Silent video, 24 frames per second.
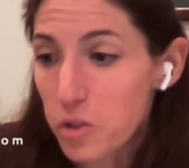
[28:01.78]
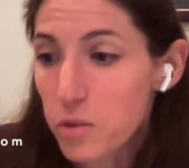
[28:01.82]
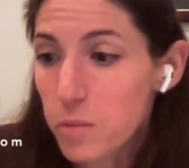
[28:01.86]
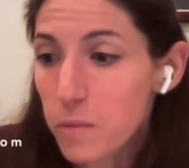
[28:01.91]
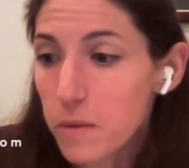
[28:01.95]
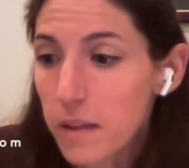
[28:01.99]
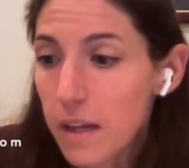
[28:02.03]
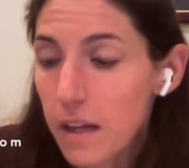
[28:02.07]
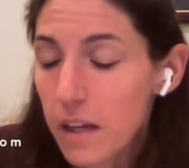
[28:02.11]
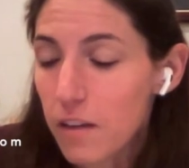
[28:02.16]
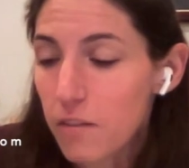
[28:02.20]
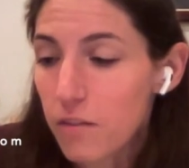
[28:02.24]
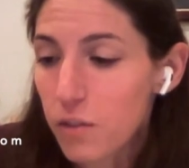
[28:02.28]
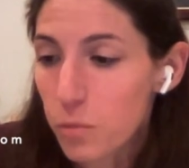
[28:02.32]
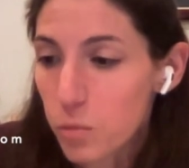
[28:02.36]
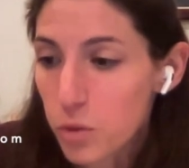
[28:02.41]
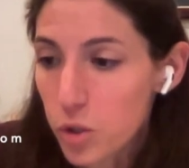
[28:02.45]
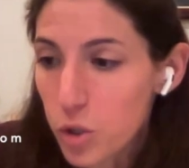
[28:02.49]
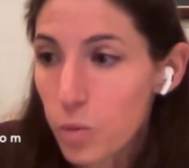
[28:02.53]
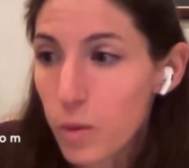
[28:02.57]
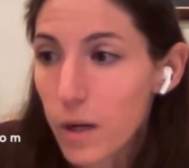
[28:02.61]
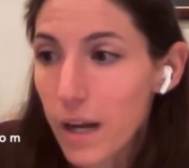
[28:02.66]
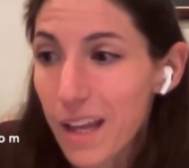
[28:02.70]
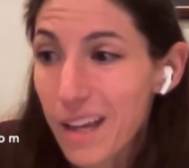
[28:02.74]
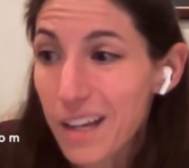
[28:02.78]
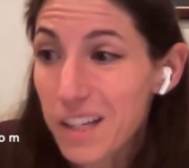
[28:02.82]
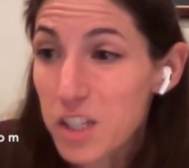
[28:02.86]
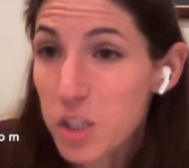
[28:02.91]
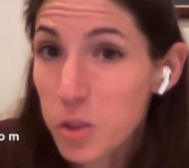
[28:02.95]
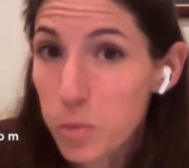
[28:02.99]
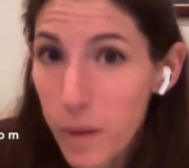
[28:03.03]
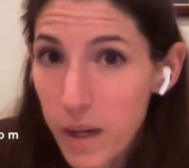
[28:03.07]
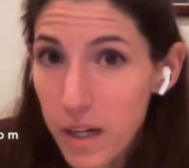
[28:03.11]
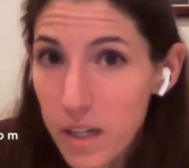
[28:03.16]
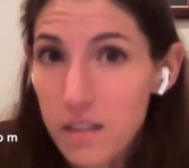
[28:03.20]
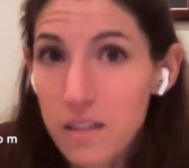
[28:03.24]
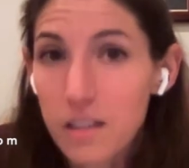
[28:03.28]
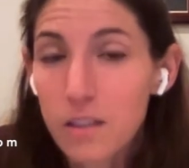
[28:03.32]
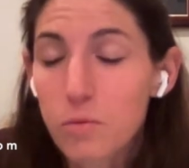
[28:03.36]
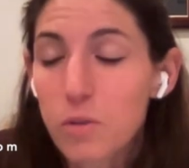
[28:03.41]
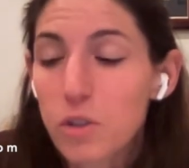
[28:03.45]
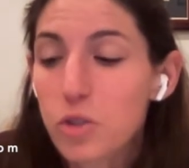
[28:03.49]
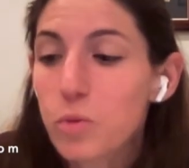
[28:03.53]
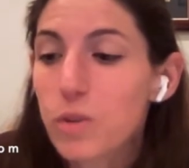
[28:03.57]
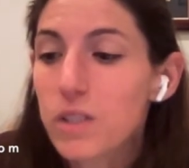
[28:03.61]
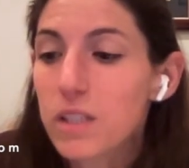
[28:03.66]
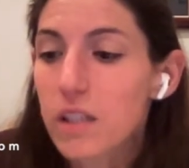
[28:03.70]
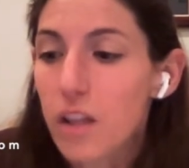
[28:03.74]
to be getting from you, what I expected,
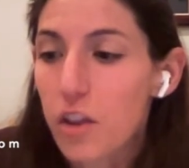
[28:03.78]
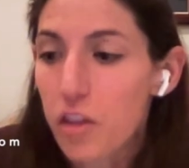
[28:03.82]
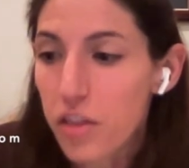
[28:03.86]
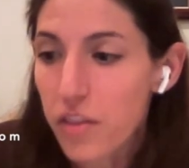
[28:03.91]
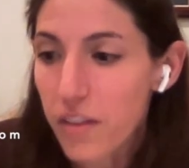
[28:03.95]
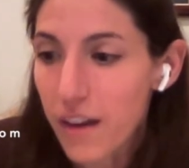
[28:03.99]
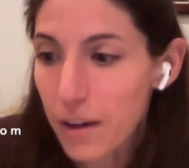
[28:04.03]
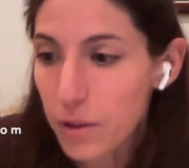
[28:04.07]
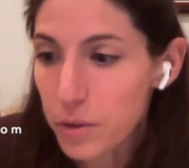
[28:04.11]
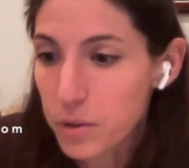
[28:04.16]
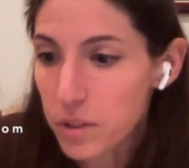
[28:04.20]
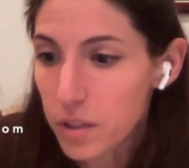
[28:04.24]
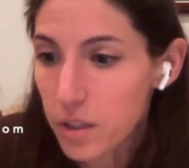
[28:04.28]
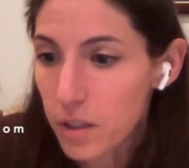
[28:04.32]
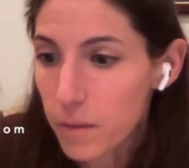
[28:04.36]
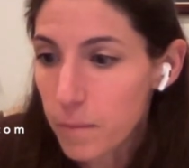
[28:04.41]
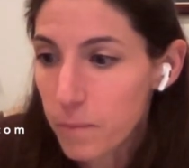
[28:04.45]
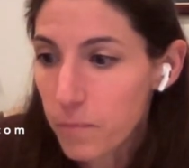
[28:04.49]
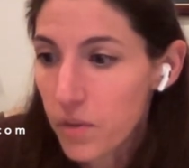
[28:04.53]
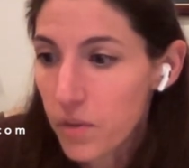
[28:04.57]
which was the 1,000.